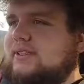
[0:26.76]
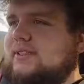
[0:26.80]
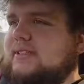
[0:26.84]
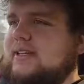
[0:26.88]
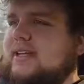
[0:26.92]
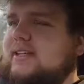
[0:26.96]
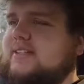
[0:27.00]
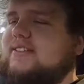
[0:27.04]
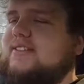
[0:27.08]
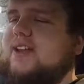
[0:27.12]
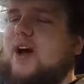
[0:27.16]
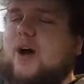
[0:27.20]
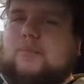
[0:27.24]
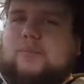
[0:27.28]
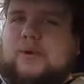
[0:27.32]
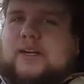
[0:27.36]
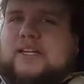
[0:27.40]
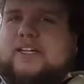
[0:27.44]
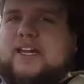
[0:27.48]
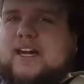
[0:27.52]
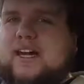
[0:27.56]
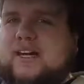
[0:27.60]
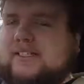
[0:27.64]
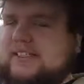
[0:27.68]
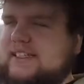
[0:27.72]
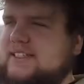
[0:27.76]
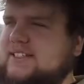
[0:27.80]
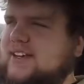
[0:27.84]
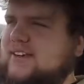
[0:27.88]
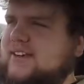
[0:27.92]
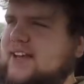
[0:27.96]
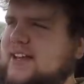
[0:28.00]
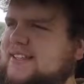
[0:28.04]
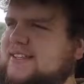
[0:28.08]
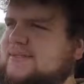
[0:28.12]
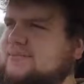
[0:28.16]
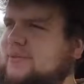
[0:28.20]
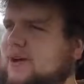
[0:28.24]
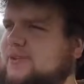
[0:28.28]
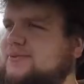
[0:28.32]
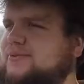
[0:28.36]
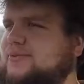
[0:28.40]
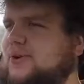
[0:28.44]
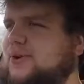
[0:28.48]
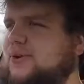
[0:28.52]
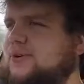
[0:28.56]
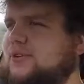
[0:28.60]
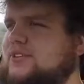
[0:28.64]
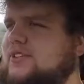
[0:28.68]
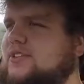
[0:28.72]
It's not been kindly donated by
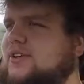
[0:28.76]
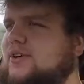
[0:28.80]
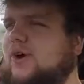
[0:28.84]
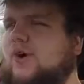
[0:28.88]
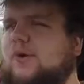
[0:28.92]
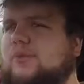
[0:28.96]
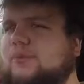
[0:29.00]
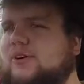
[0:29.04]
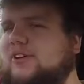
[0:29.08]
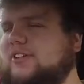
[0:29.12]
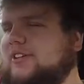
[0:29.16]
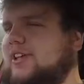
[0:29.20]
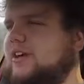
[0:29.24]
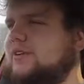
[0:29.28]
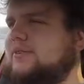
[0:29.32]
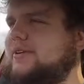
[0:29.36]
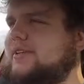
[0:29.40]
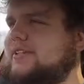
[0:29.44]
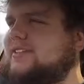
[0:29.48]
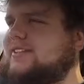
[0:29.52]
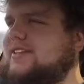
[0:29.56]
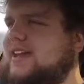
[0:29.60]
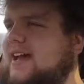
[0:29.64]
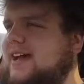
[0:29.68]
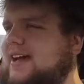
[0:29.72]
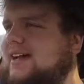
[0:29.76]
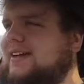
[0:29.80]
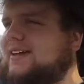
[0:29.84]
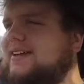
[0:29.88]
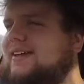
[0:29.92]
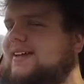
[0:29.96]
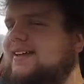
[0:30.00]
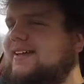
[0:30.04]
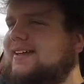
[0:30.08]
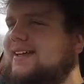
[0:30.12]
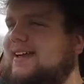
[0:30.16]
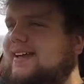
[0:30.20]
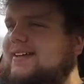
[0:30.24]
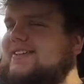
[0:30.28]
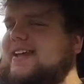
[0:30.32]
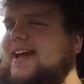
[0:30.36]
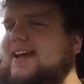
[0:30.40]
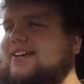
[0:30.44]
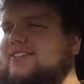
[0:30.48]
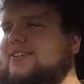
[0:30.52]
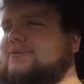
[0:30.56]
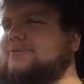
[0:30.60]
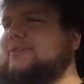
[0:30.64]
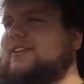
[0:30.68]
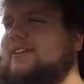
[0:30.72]
Ford corporate though. It's
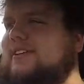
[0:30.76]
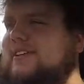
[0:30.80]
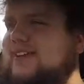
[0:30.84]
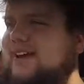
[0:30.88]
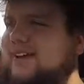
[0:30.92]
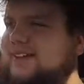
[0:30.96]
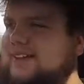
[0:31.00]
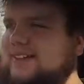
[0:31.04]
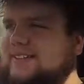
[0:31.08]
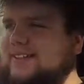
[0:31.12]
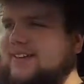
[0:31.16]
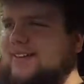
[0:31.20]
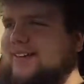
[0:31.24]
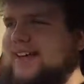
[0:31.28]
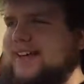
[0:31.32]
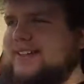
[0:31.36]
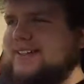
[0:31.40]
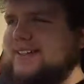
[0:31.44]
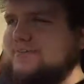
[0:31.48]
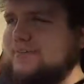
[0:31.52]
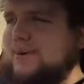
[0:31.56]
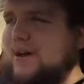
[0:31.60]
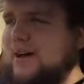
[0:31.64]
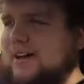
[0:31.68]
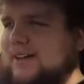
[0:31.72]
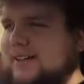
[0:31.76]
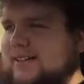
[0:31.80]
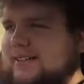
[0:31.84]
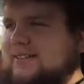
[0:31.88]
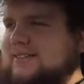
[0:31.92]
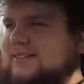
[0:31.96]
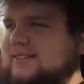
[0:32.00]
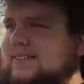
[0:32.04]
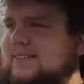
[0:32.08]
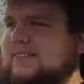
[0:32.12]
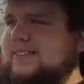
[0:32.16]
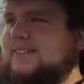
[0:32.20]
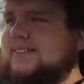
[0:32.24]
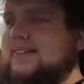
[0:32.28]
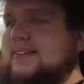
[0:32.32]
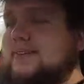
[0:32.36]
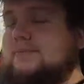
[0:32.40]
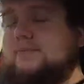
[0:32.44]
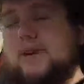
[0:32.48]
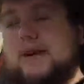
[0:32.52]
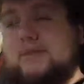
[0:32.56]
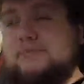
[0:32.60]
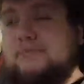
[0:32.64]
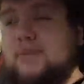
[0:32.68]
actually been kindly donated by my